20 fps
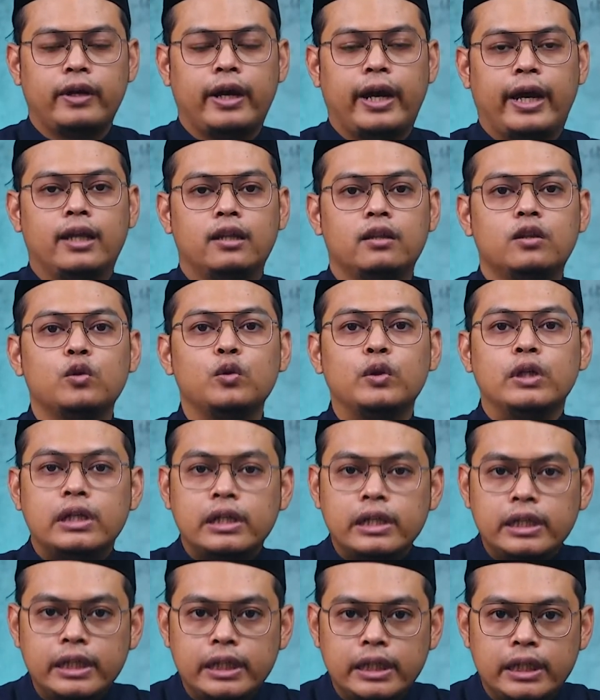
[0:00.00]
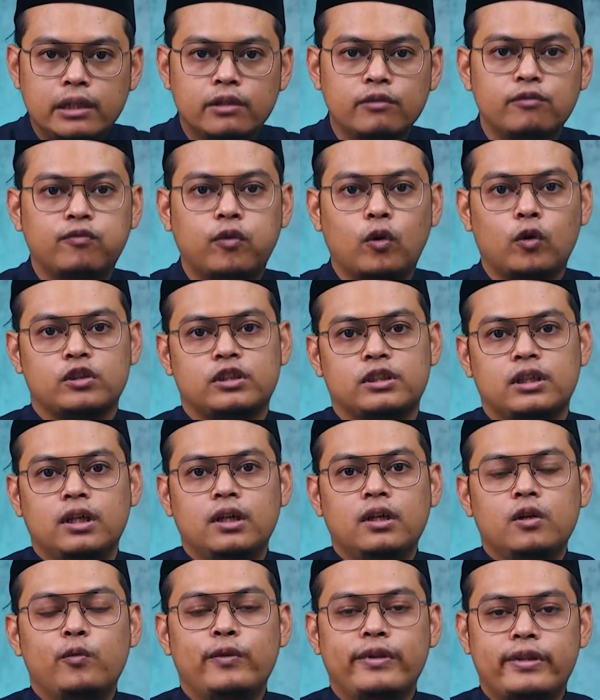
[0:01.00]
and to reinforce
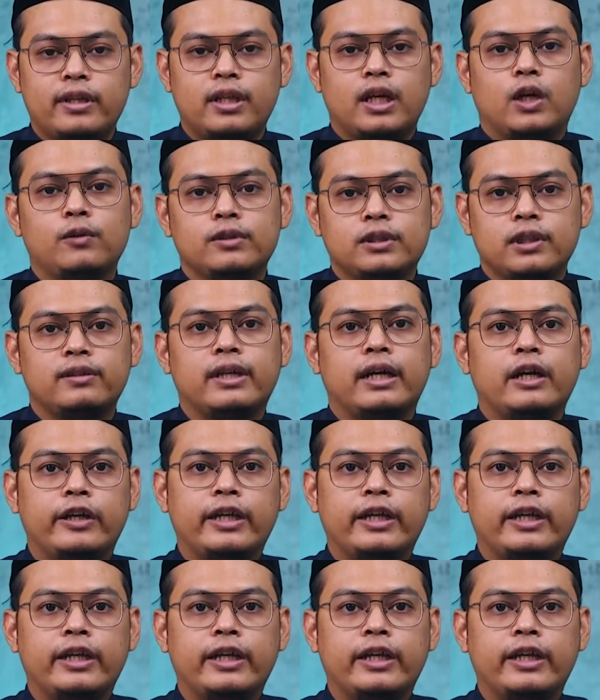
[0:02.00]
within ourselves that,